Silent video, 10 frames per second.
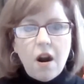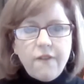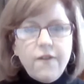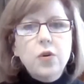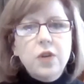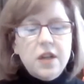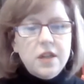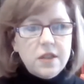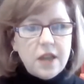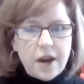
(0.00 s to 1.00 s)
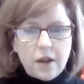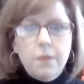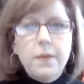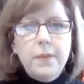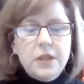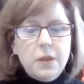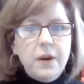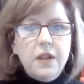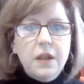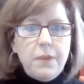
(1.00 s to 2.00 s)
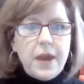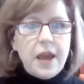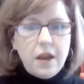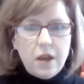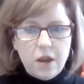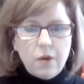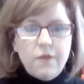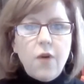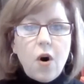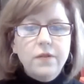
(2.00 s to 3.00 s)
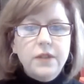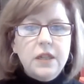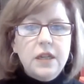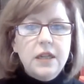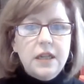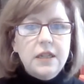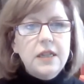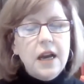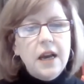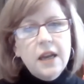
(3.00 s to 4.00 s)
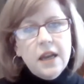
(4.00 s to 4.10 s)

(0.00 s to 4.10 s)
focus and our commitment to really being, involved in India,